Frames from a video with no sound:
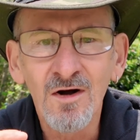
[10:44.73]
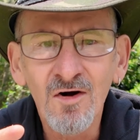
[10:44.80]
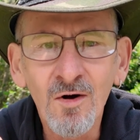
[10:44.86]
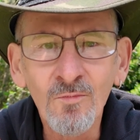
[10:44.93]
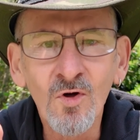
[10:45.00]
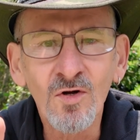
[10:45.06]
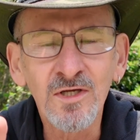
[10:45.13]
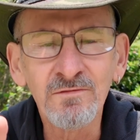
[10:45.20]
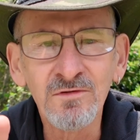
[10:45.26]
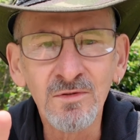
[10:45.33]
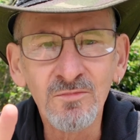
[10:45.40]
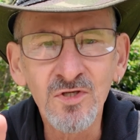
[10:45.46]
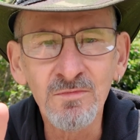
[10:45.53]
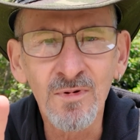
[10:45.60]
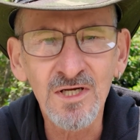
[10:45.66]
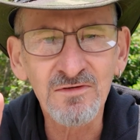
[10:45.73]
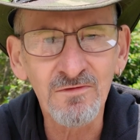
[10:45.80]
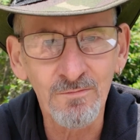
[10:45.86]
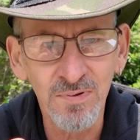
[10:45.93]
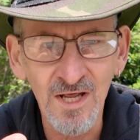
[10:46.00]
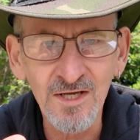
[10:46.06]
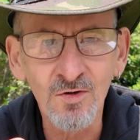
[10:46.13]
I'm not giving them too much of a
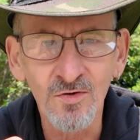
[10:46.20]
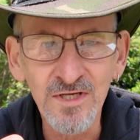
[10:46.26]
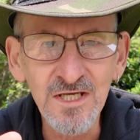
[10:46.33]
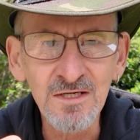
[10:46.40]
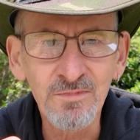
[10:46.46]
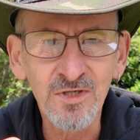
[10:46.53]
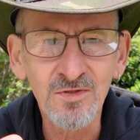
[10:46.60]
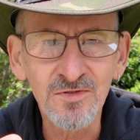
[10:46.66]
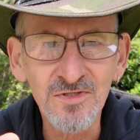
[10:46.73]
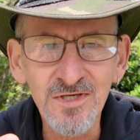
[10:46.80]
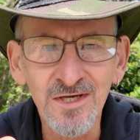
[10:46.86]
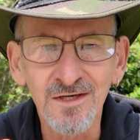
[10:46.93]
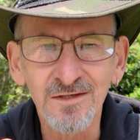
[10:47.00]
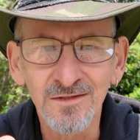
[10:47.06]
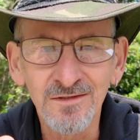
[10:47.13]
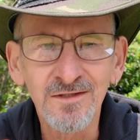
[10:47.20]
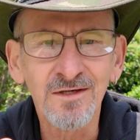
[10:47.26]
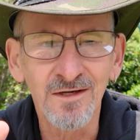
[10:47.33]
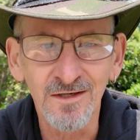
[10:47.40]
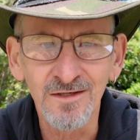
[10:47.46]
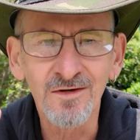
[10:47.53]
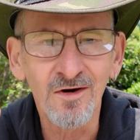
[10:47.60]
plug on here, because yeah,
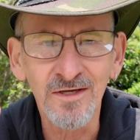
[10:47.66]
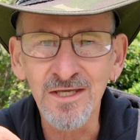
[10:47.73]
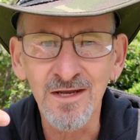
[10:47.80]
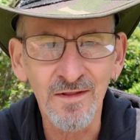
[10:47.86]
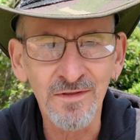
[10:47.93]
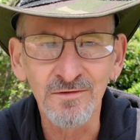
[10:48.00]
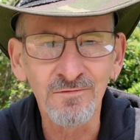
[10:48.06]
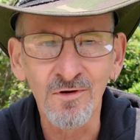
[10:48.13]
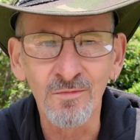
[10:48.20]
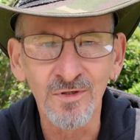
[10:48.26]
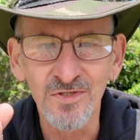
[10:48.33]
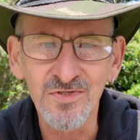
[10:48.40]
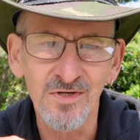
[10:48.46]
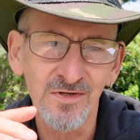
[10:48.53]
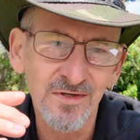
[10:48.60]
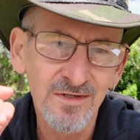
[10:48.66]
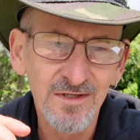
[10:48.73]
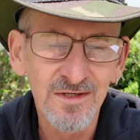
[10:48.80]
I get nothing from it. So